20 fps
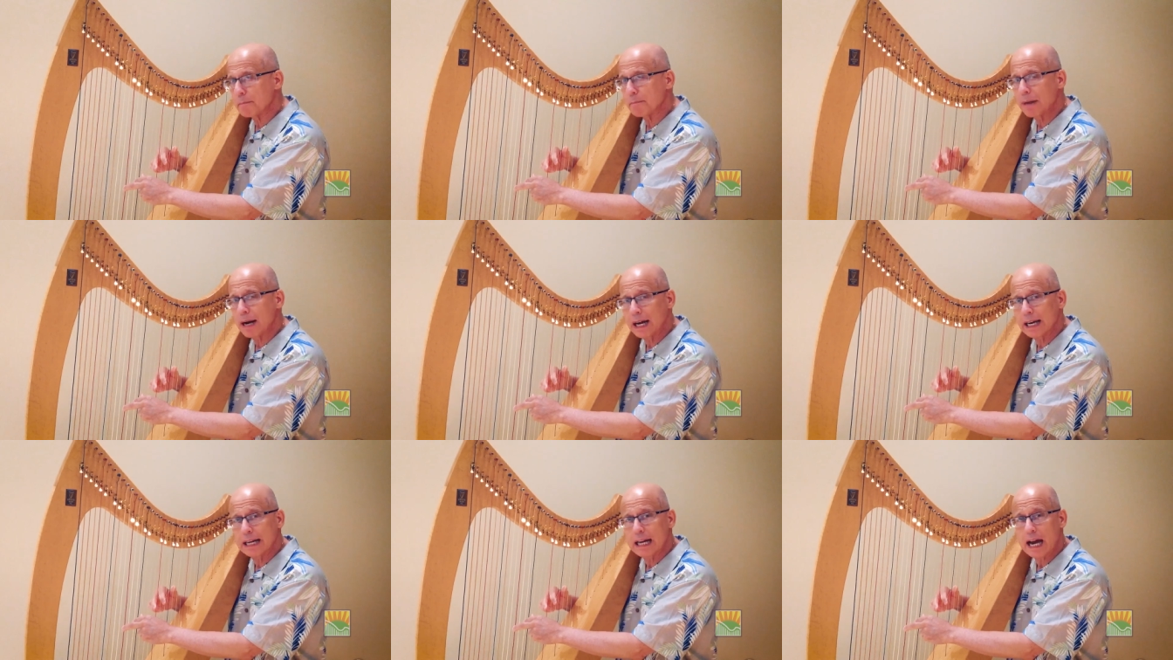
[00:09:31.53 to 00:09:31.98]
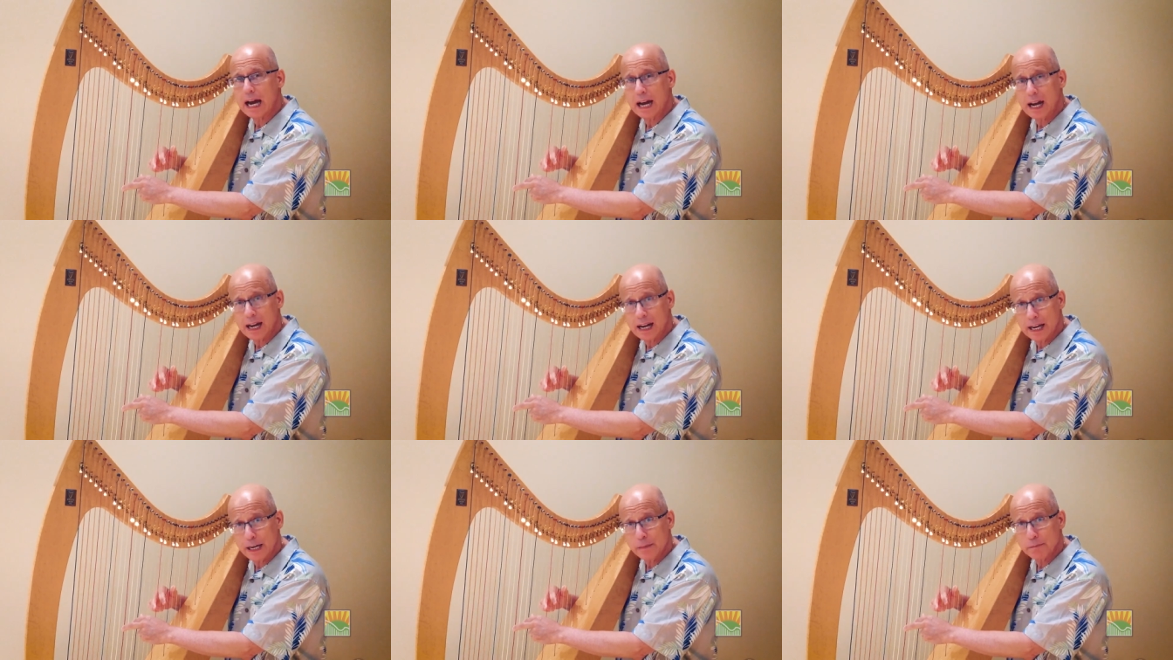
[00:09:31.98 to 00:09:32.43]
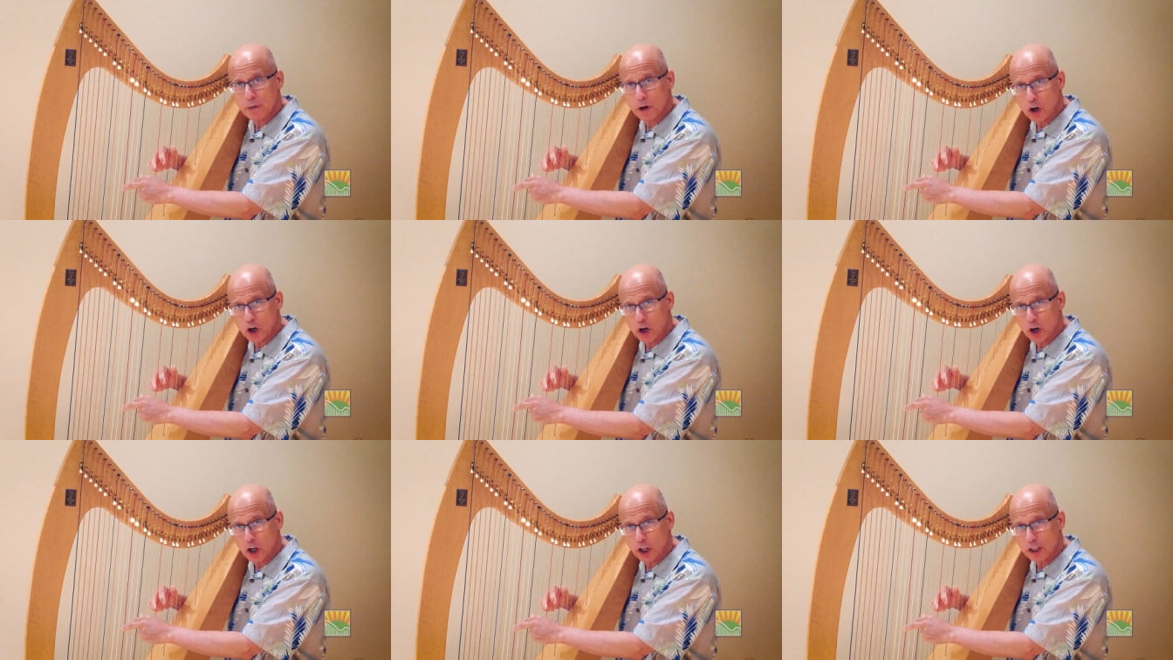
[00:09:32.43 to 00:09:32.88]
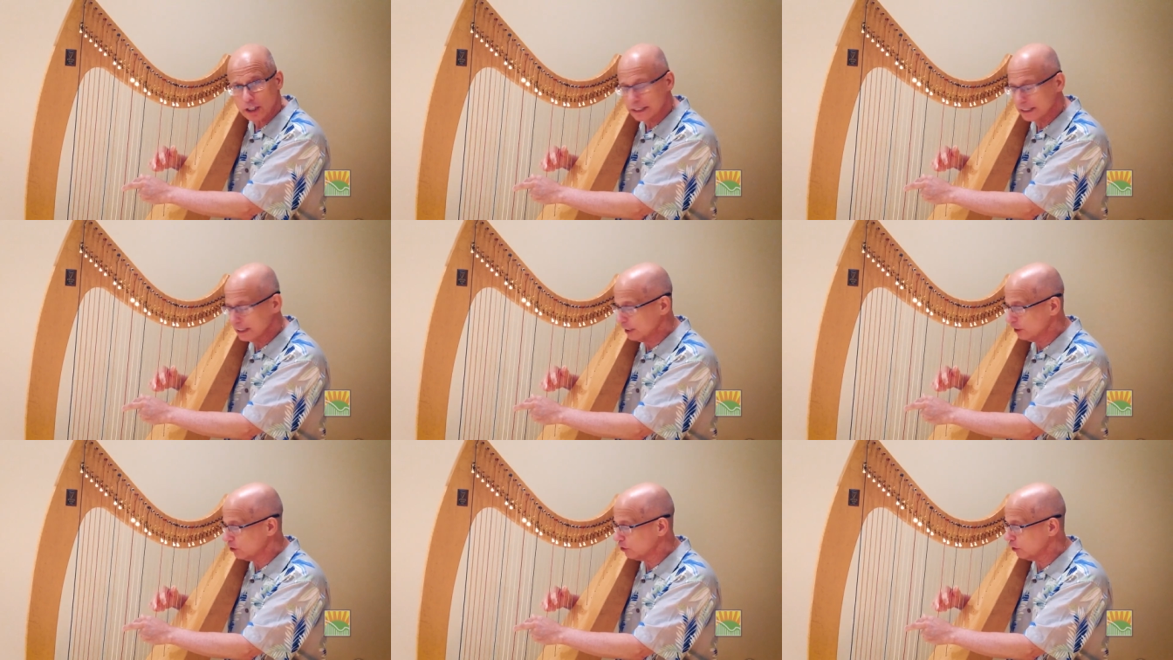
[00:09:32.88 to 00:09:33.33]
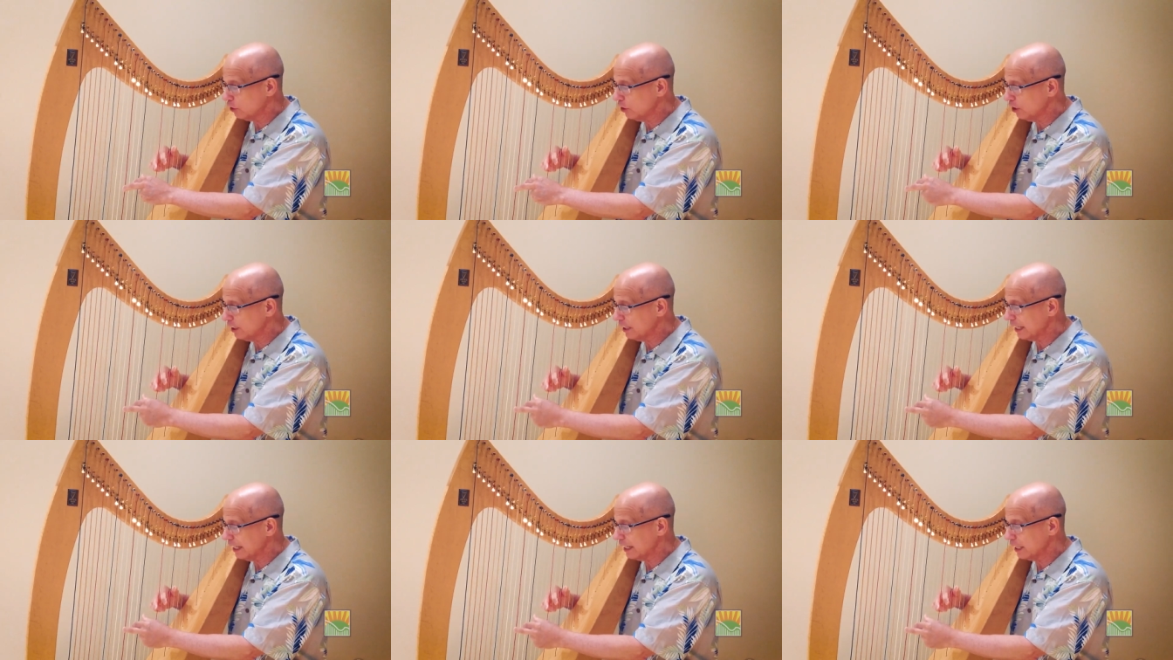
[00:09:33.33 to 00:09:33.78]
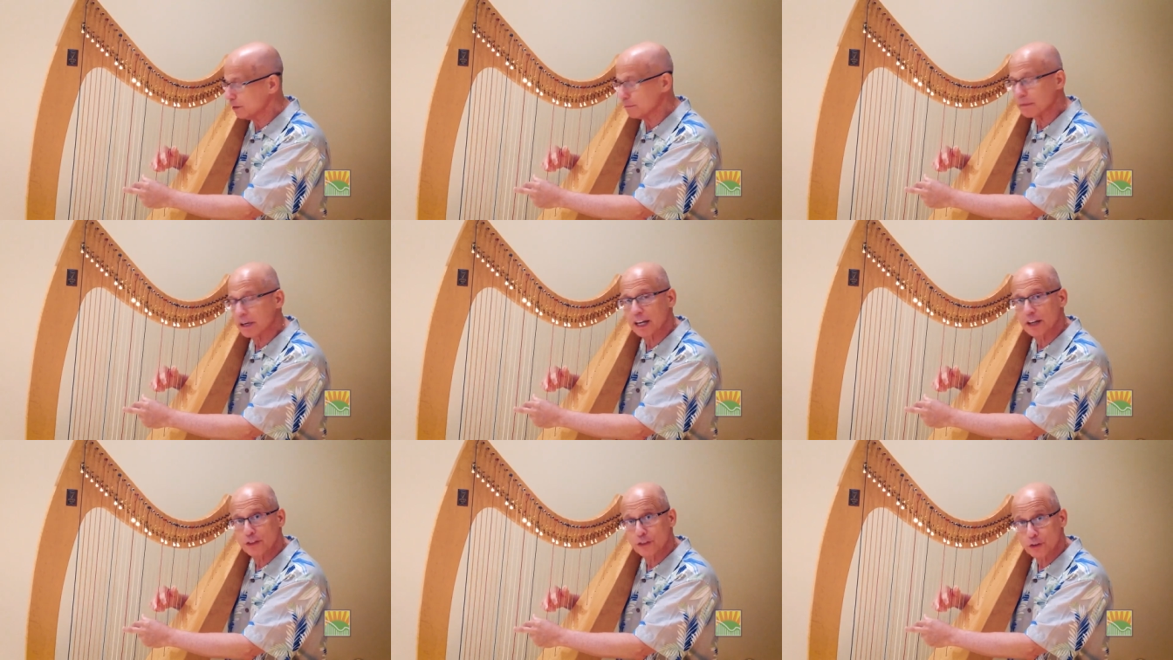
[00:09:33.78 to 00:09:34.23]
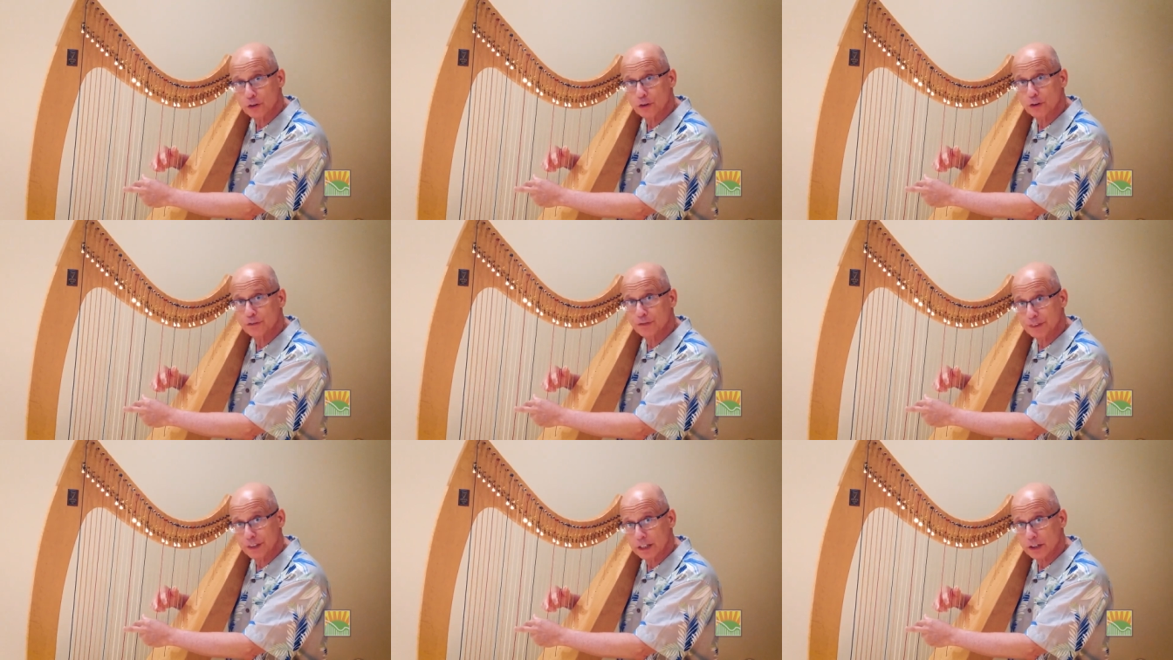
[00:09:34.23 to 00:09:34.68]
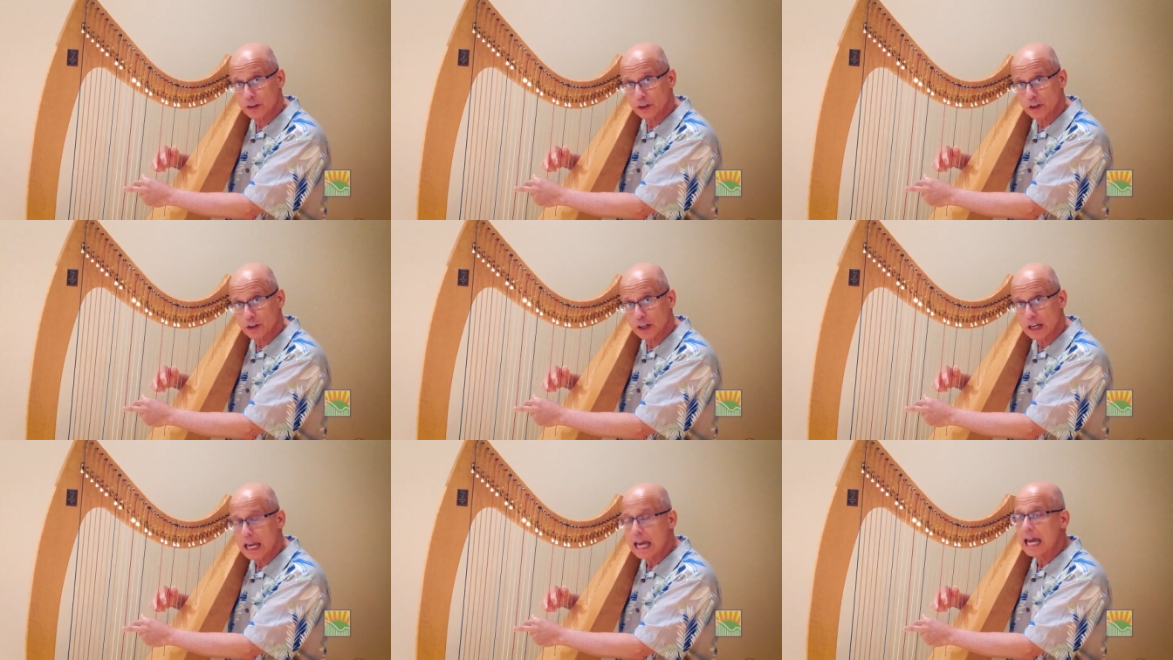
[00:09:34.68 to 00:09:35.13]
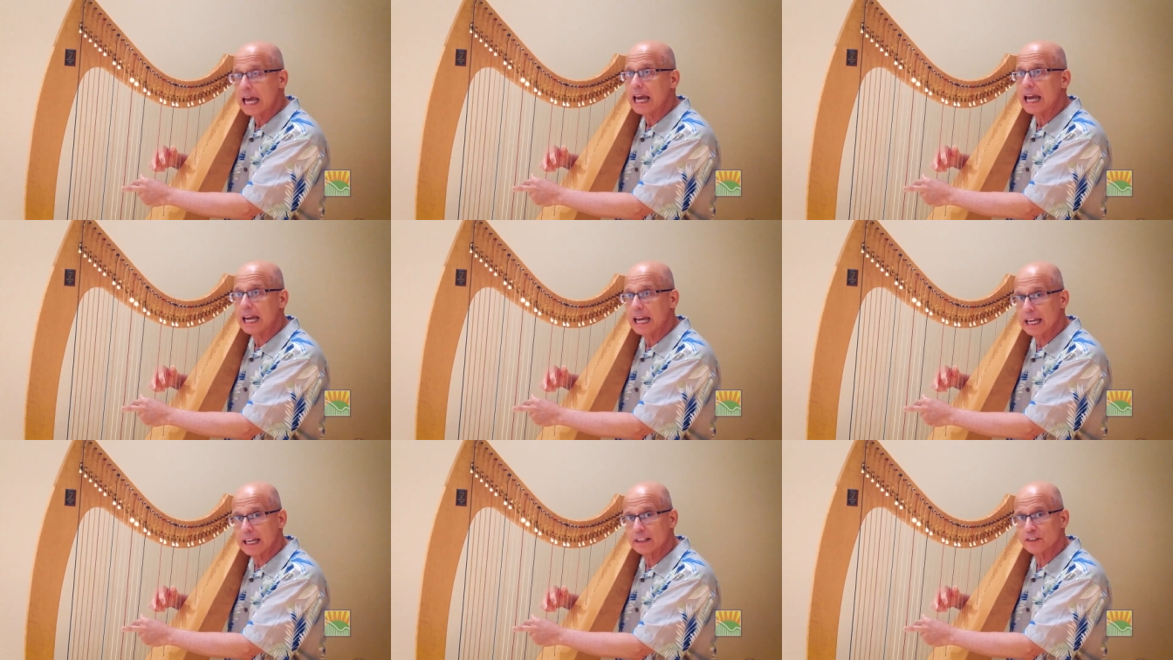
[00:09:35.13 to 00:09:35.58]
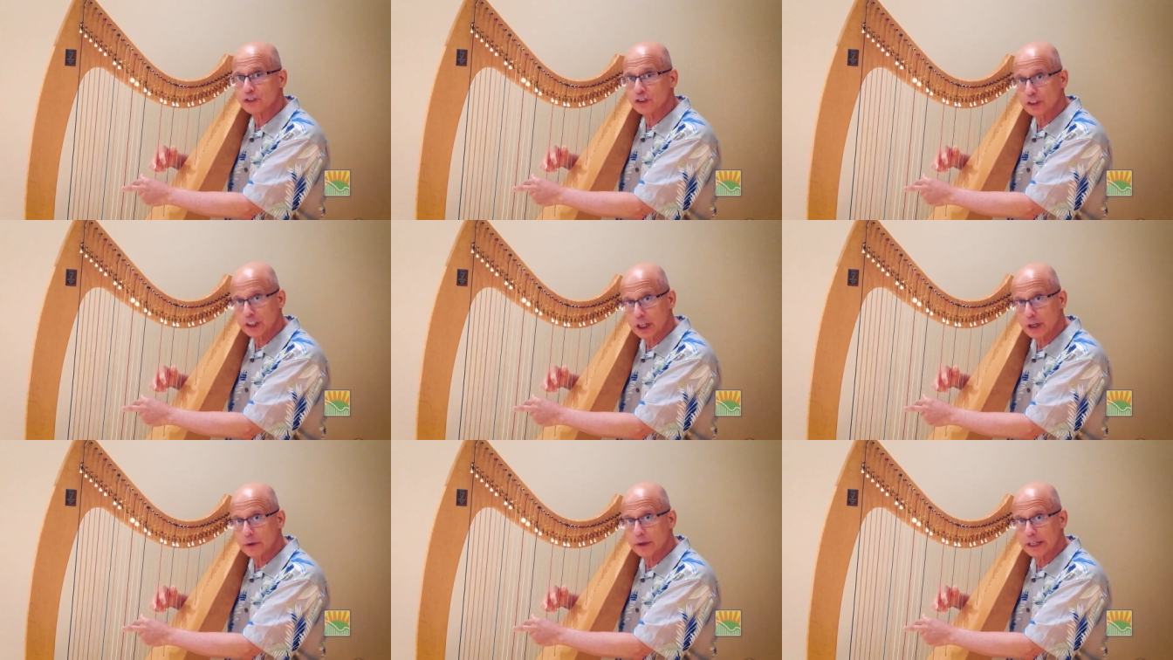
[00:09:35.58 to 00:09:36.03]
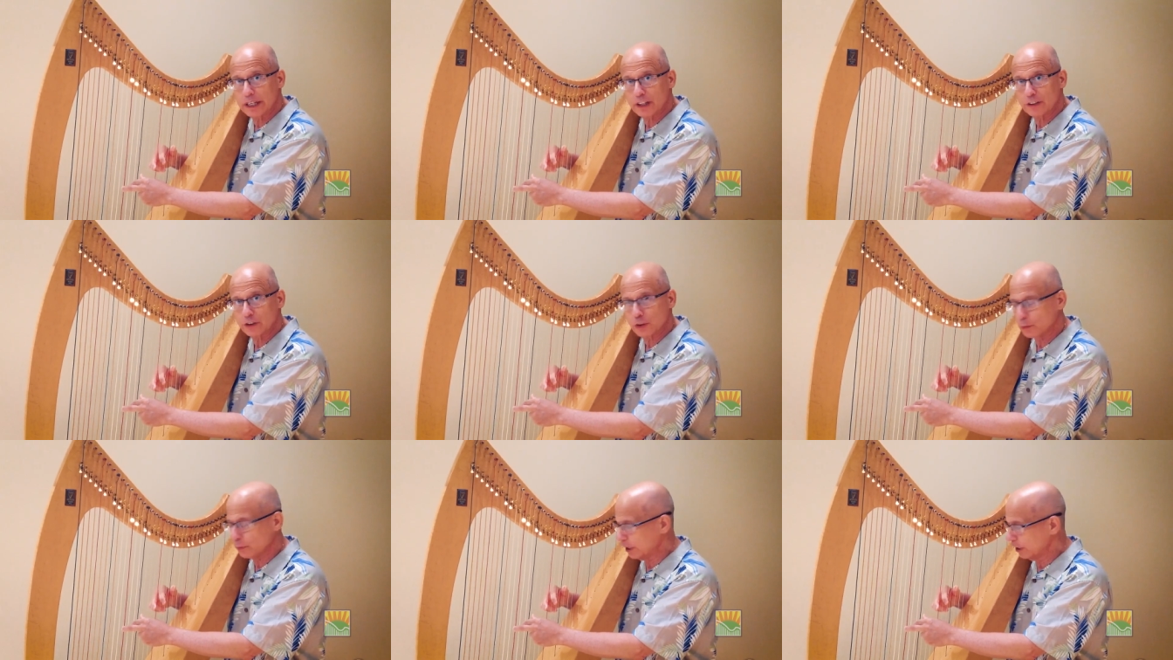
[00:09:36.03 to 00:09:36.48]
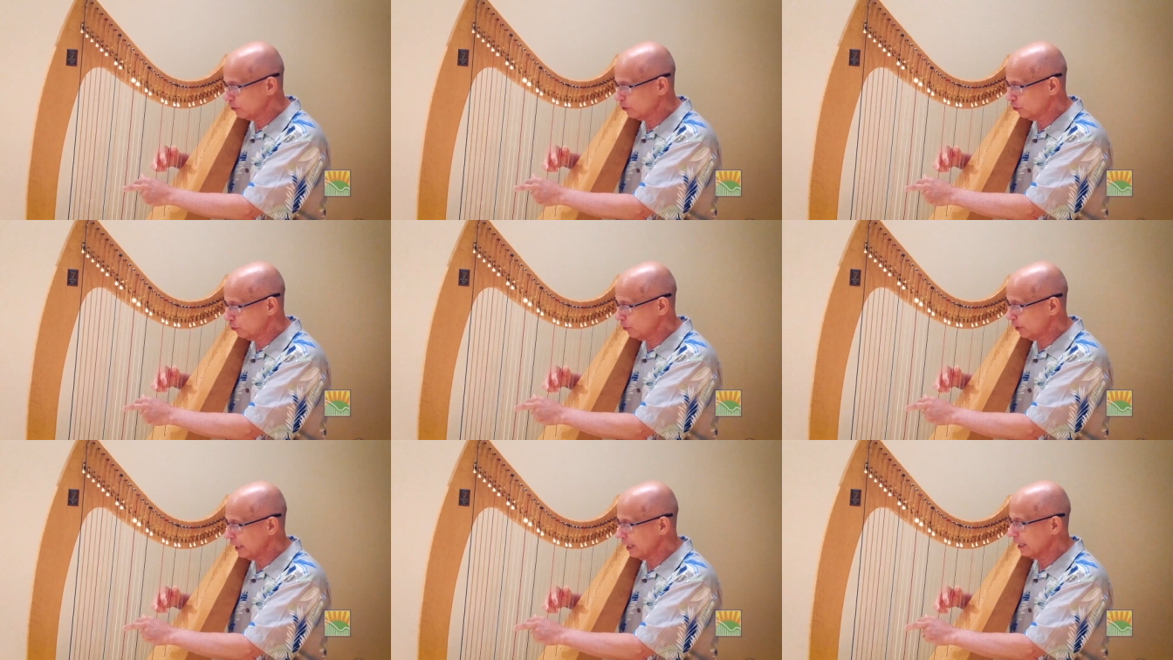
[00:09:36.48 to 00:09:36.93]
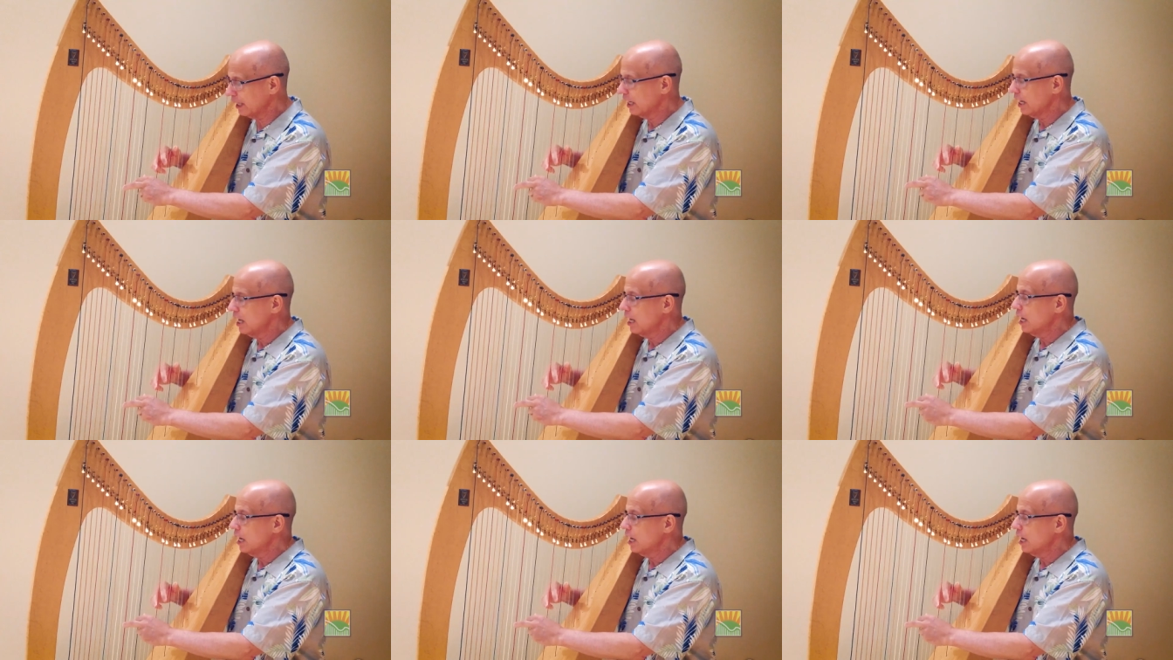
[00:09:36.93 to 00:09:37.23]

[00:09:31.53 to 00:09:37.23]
my eyeball is looking at my third finger and staring at the red string.